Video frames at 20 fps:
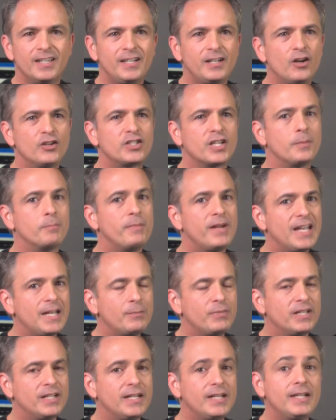knows that
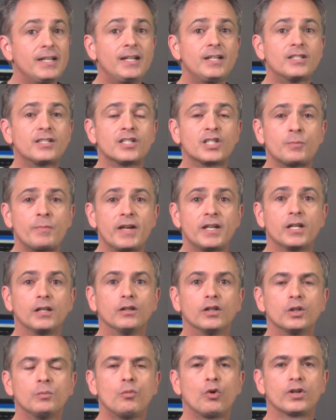maybe he needs to spend a
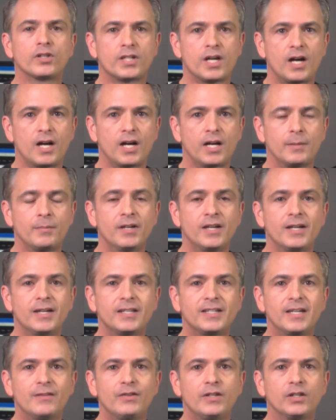little more time
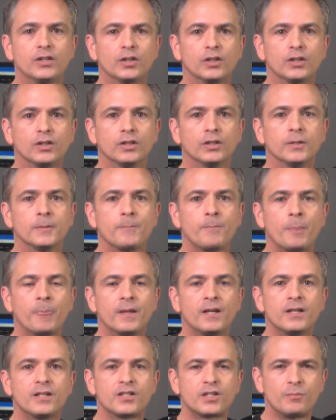giving her
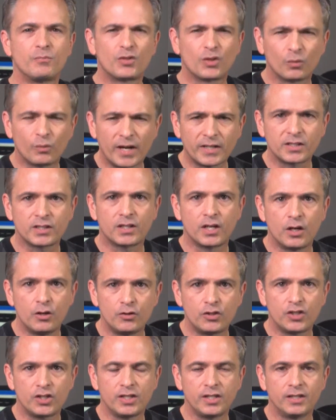some direct
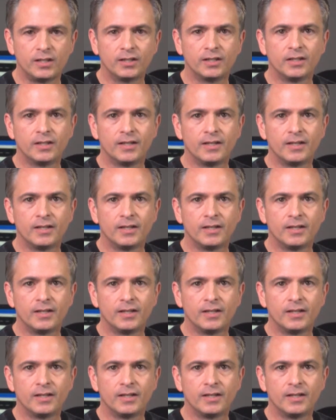coaching